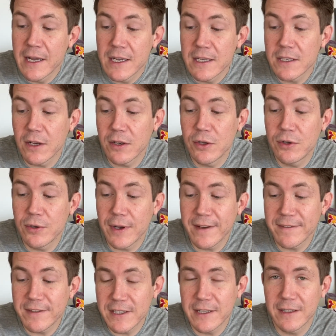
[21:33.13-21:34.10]
So you do
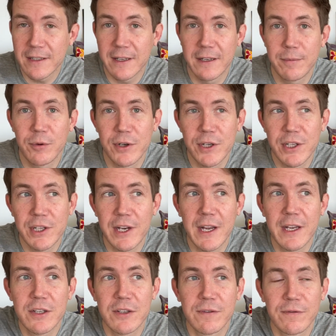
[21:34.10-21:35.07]
have still an
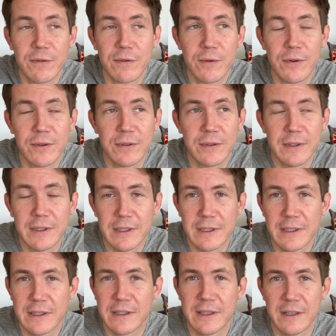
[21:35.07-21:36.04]
appreciation for
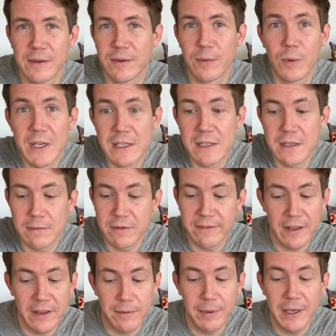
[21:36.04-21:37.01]
the wisdom of
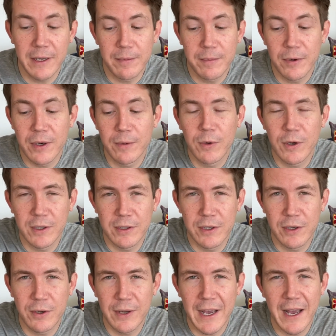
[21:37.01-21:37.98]
other people and what
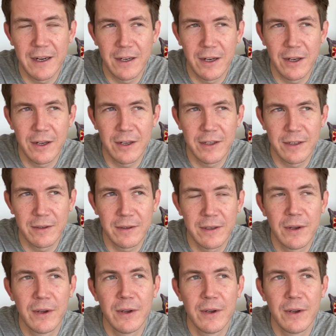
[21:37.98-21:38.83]
you can learn and,